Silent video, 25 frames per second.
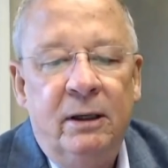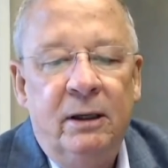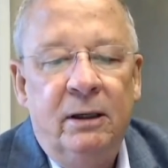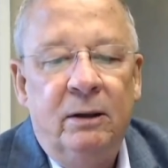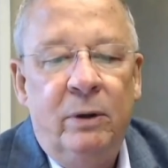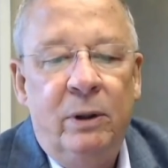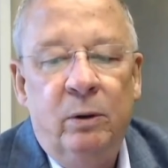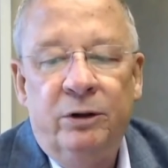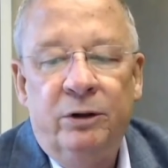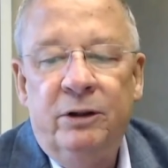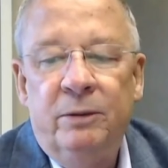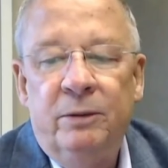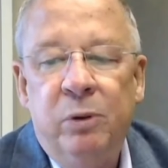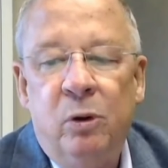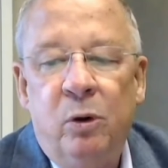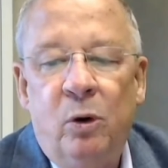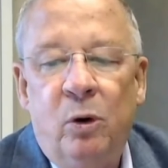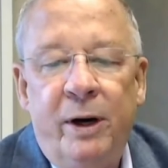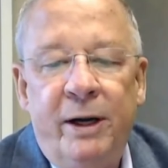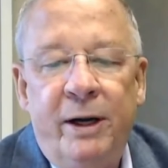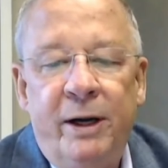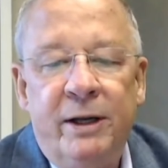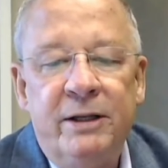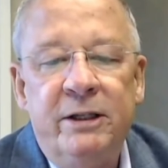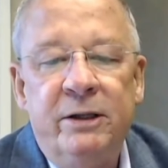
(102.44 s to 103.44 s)
will
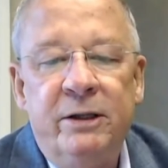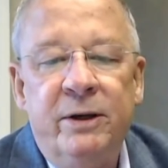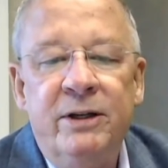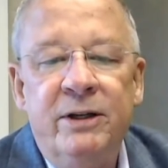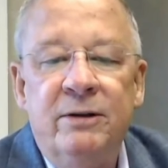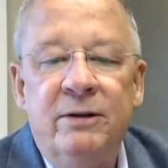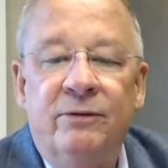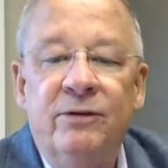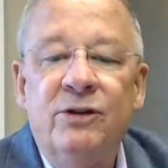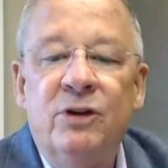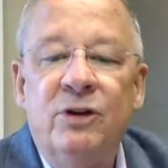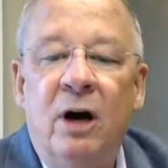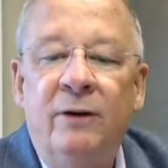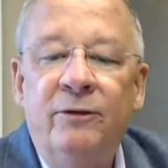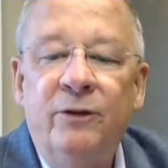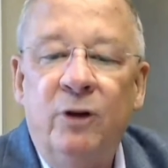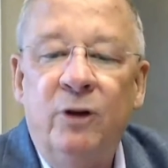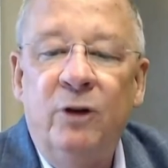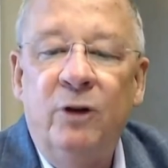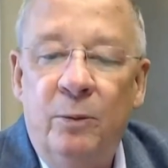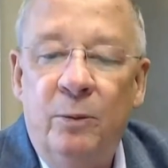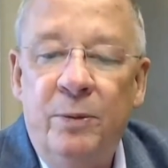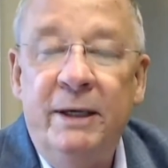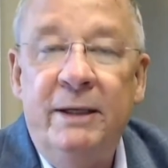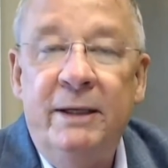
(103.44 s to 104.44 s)
deploy a series of soft
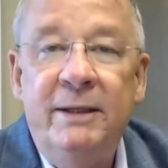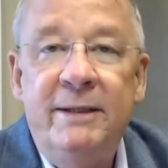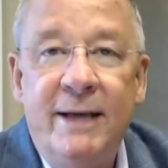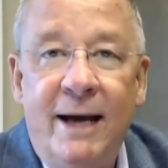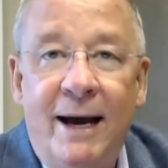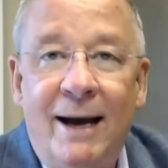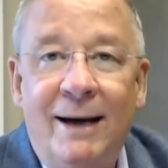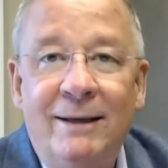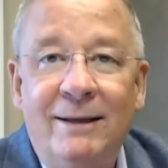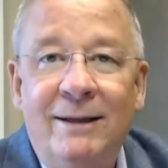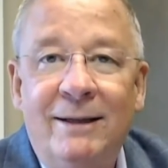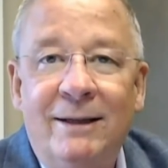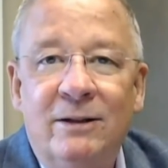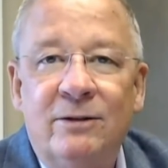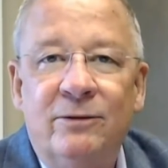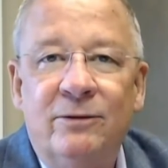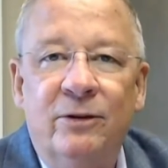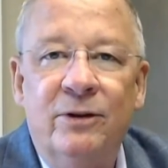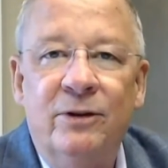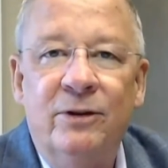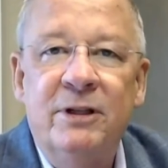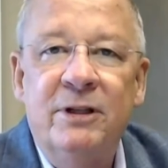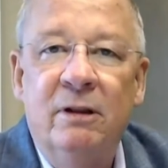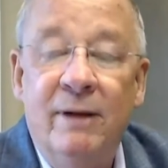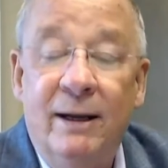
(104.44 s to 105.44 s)
opening tactics for
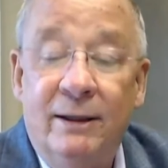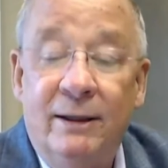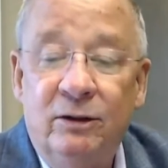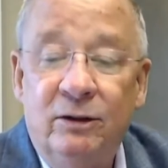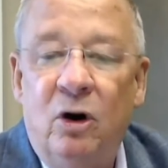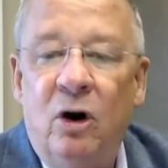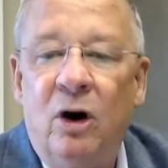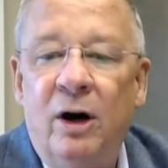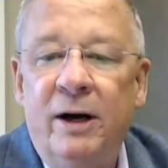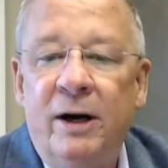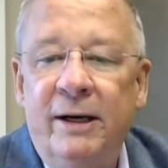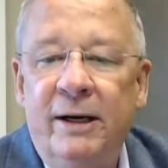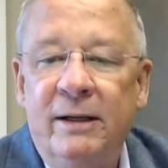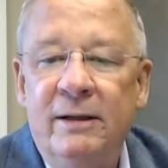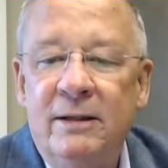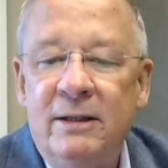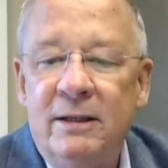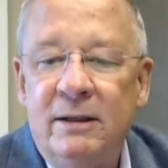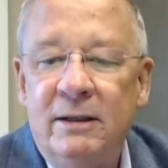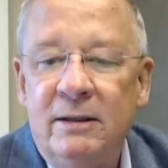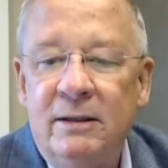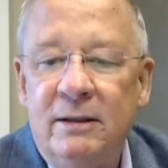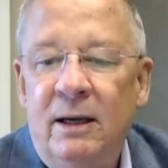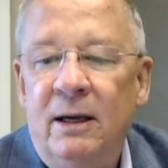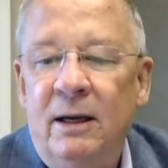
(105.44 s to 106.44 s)
select
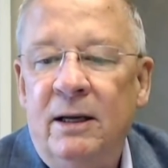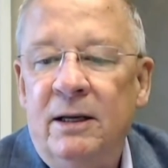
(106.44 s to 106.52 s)
audiences